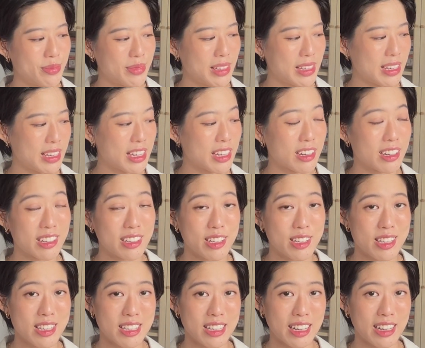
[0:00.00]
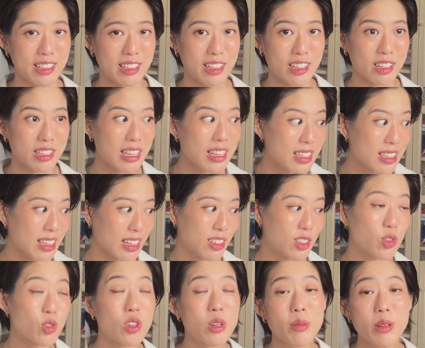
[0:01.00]
here in this society, because it's
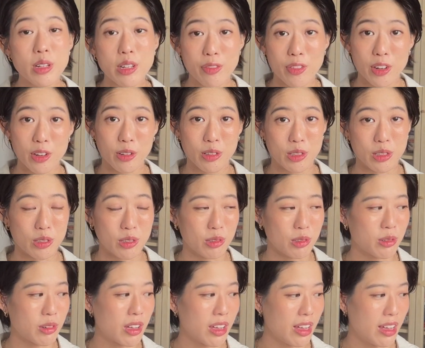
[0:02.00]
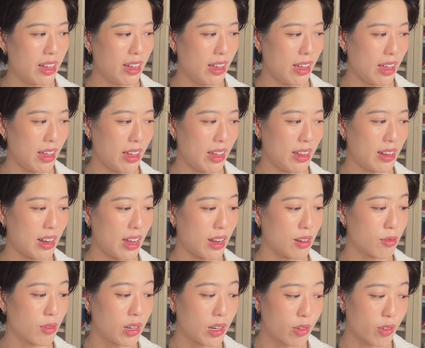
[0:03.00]
extremely difficult to do, and I
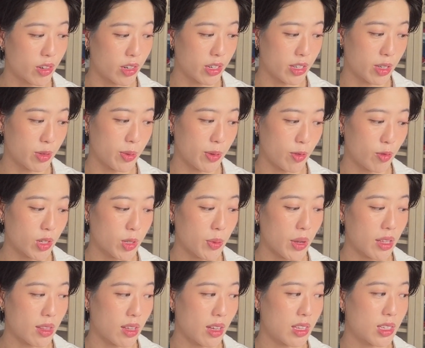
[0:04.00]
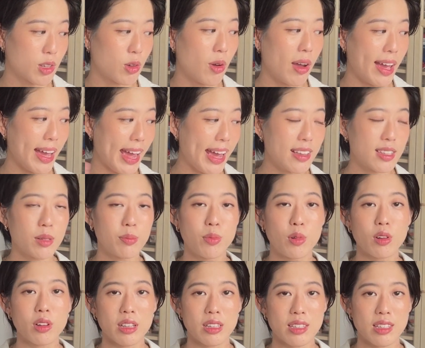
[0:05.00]
really respect that. So as a
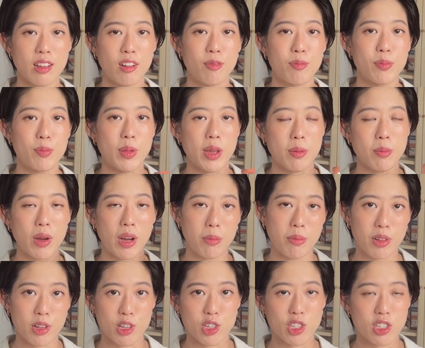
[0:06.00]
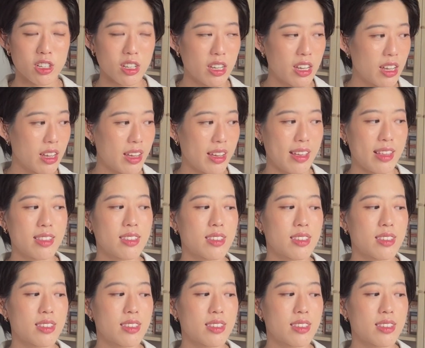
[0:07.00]
book itself being published in